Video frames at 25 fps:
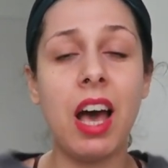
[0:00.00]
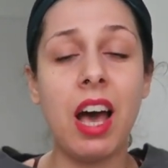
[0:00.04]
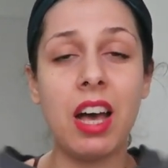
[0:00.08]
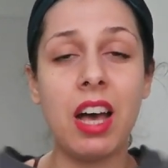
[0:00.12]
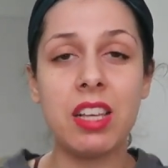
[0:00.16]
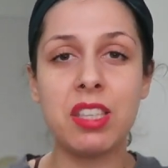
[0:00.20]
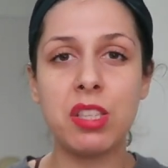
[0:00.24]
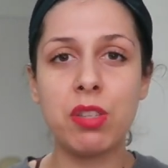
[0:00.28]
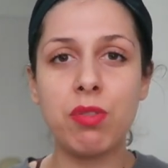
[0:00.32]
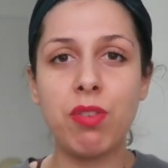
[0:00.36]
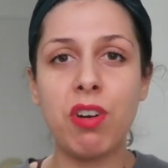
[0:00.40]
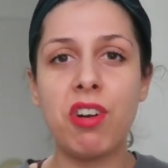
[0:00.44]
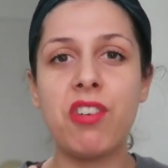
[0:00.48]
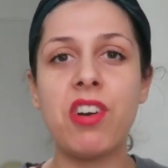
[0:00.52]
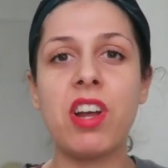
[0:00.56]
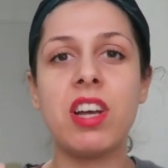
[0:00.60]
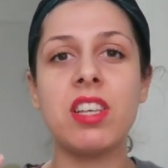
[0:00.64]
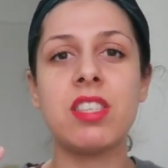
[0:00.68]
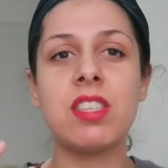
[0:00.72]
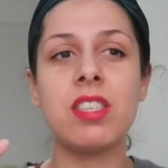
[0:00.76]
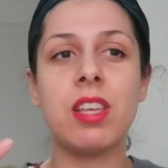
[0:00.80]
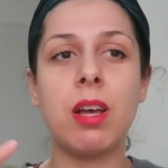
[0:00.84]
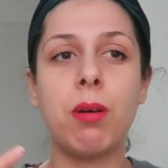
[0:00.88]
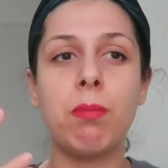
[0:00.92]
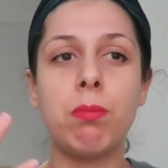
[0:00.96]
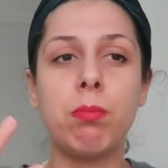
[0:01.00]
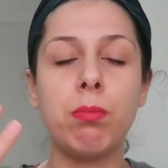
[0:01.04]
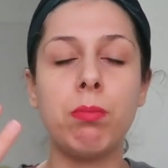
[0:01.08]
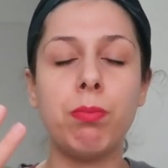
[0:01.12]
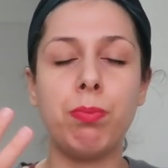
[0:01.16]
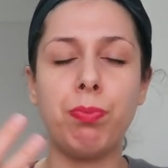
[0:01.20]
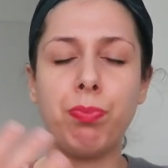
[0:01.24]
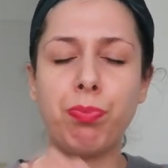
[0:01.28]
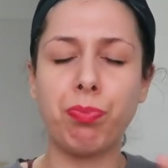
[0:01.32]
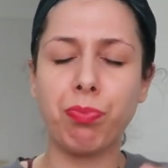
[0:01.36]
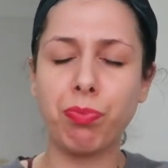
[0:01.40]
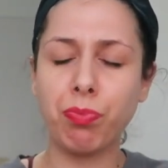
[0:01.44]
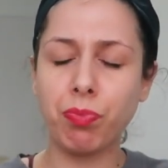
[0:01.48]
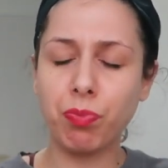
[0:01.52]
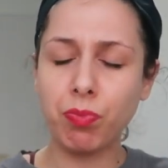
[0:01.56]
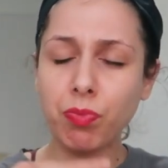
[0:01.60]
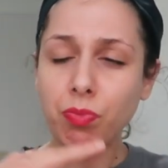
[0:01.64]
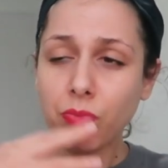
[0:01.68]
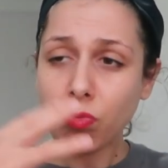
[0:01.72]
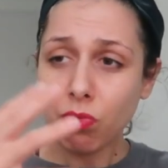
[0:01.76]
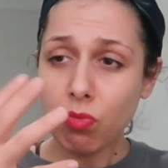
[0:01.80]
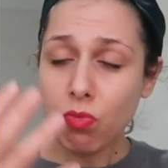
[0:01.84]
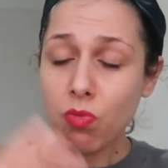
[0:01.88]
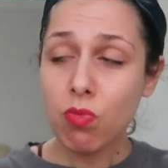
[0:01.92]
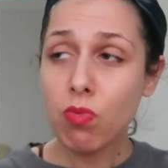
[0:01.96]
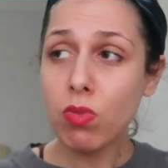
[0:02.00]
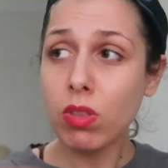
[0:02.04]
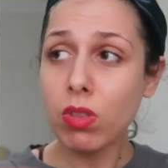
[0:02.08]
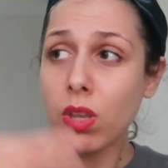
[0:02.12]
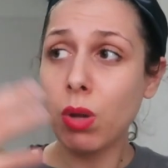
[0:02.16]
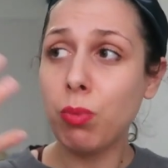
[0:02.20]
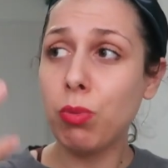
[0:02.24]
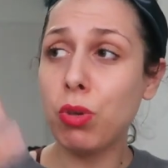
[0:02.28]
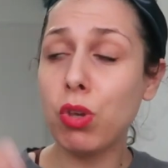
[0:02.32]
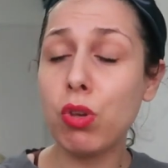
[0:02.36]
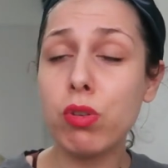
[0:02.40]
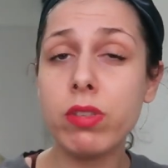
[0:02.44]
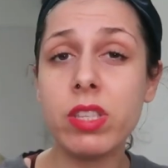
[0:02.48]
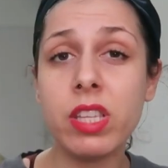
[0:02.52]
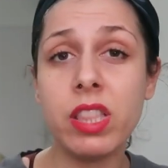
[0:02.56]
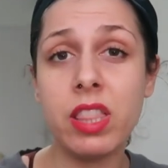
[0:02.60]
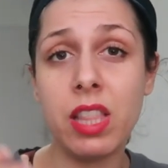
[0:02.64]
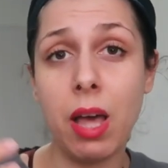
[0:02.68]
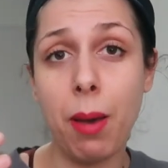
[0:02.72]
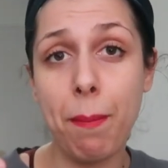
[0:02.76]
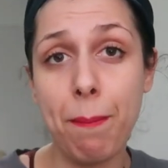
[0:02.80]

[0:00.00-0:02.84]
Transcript: as far as i'm using